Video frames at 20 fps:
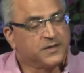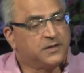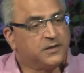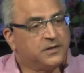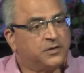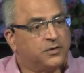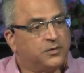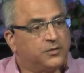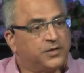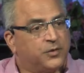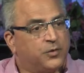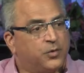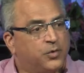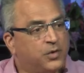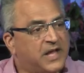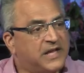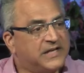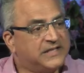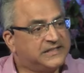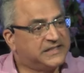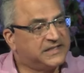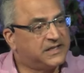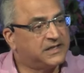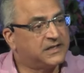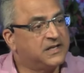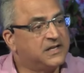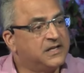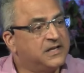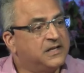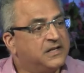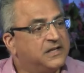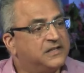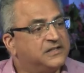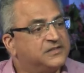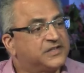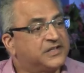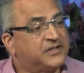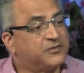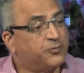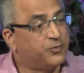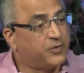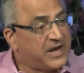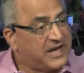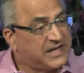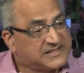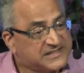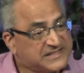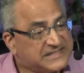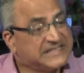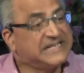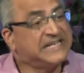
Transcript: You know, the whole idea is that rest